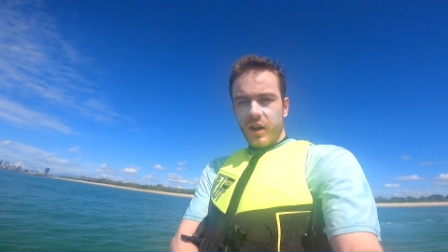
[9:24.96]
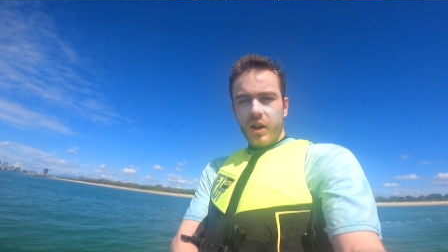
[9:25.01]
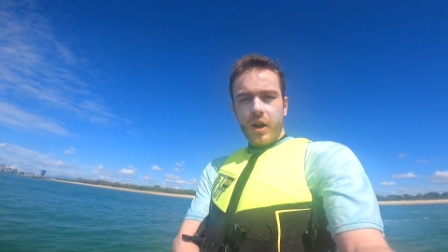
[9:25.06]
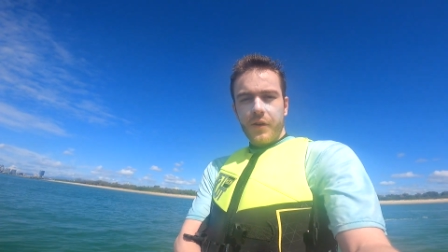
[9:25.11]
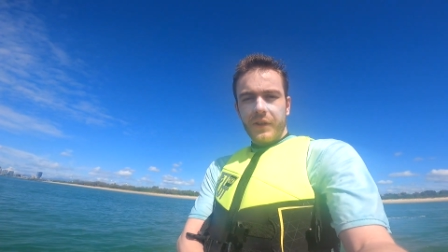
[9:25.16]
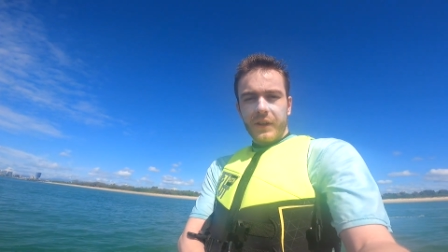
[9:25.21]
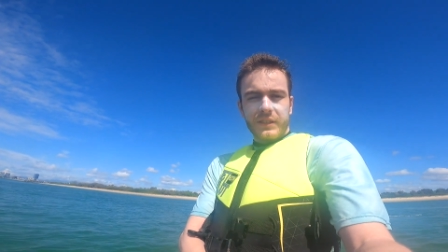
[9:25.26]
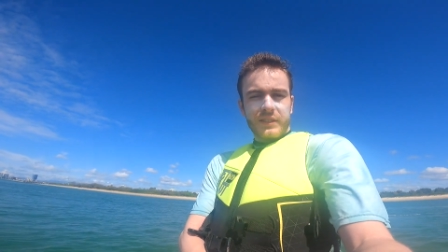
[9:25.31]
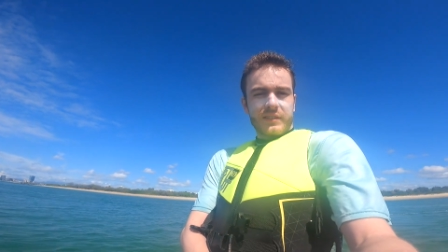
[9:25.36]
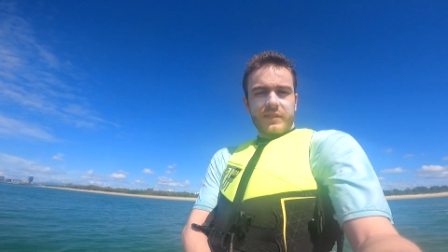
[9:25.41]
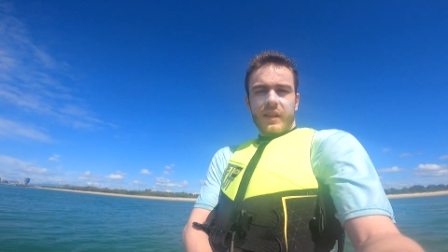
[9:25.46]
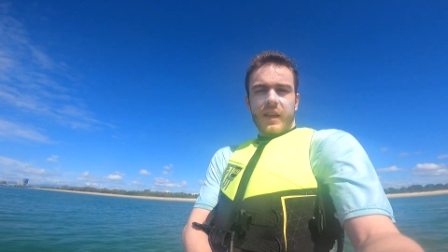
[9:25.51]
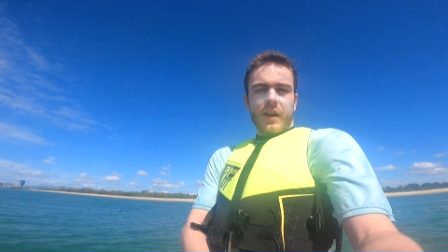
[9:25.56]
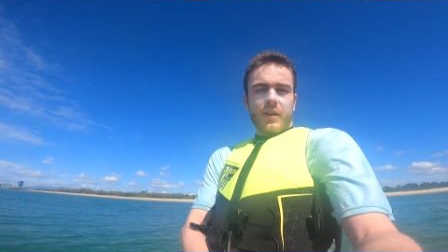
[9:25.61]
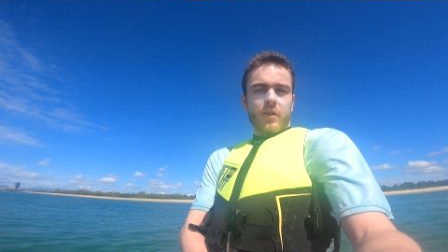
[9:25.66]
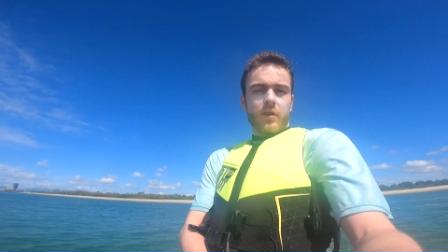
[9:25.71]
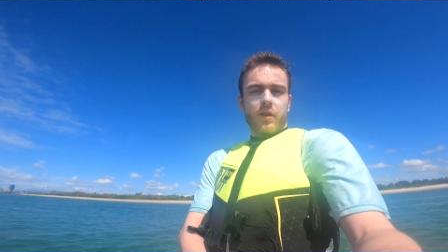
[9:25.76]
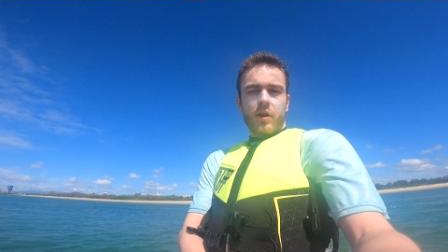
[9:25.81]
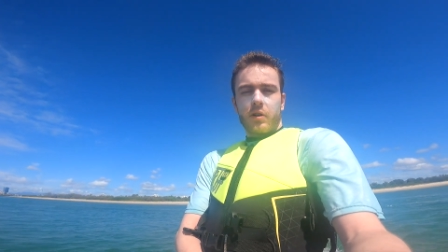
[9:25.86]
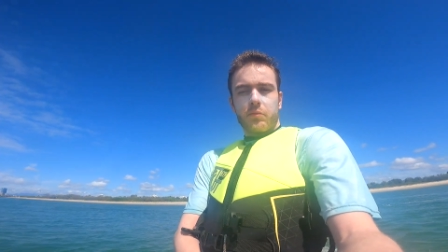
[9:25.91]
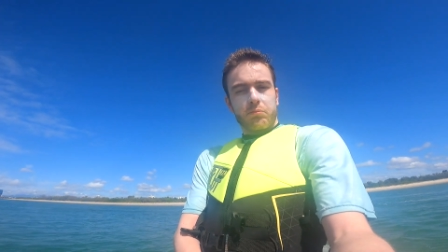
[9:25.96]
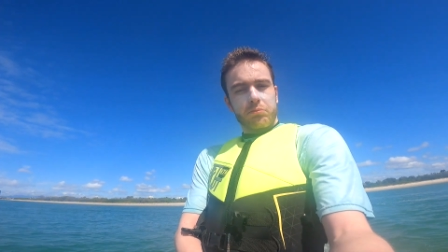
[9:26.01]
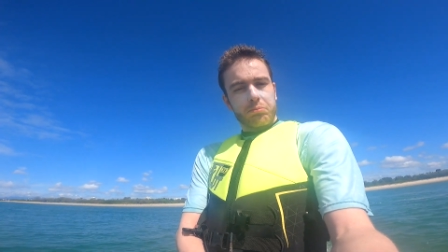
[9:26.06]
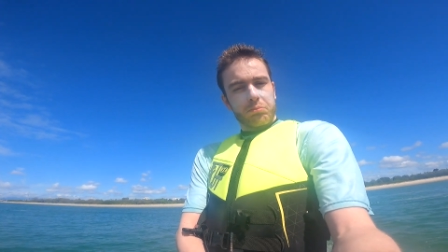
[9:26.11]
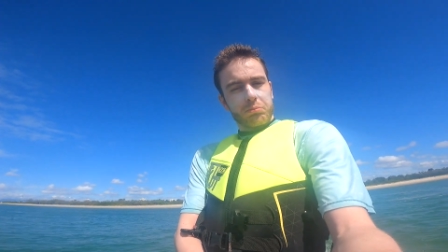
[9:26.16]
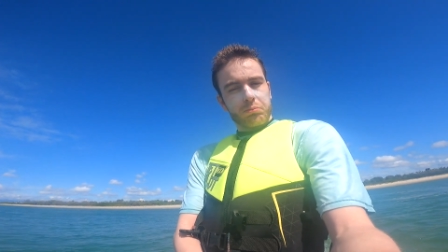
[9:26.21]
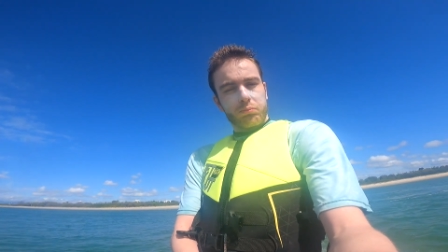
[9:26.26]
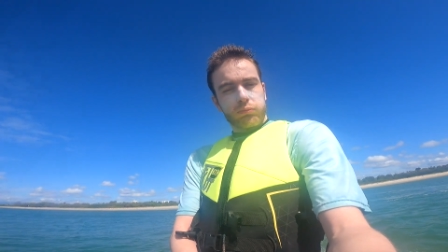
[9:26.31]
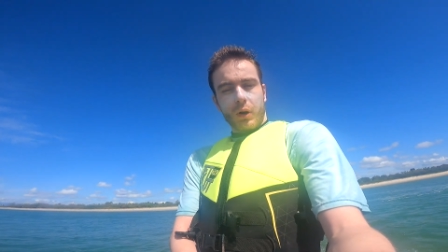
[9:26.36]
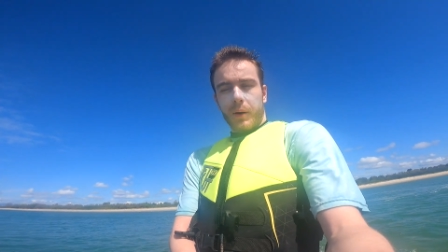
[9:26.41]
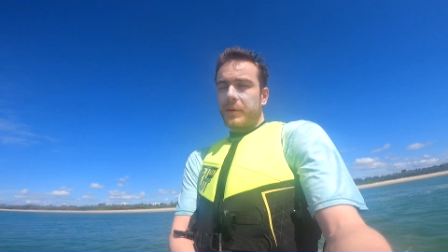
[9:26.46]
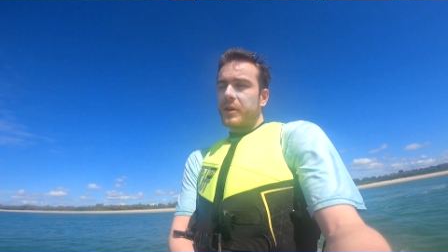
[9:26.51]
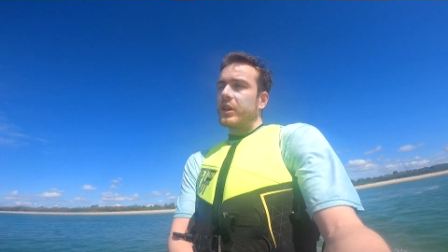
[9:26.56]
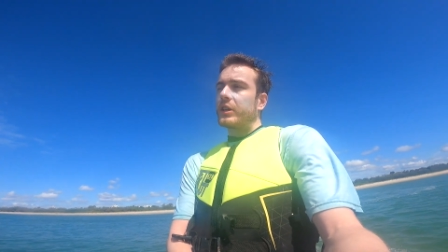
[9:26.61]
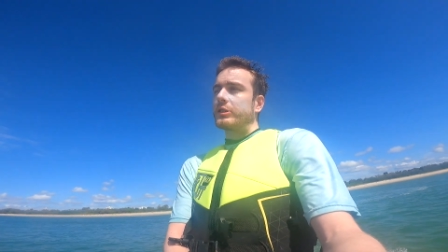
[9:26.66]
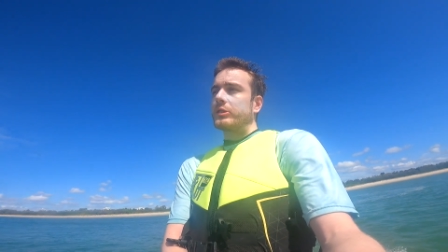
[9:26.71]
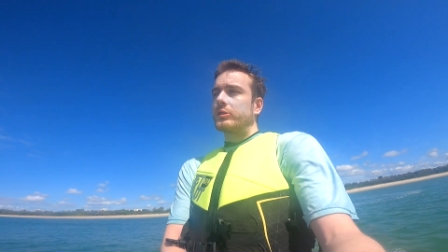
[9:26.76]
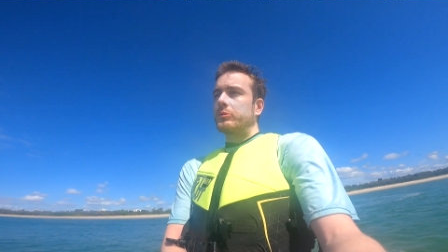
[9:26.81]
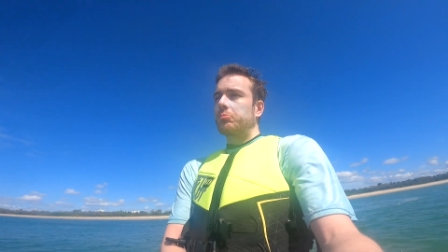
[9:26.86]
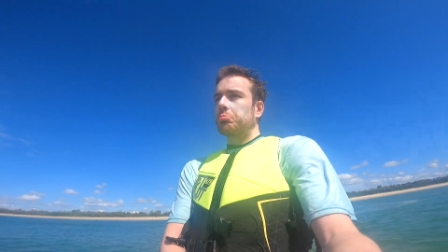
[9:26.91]
don't know if this is the end or not.
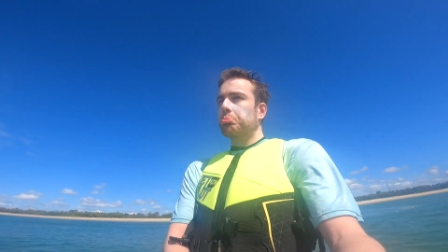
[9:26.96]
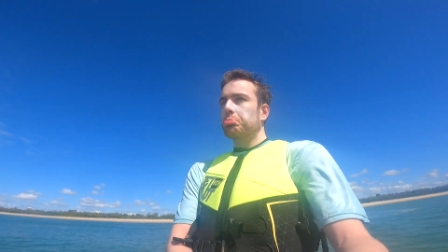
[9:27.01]
Probably is.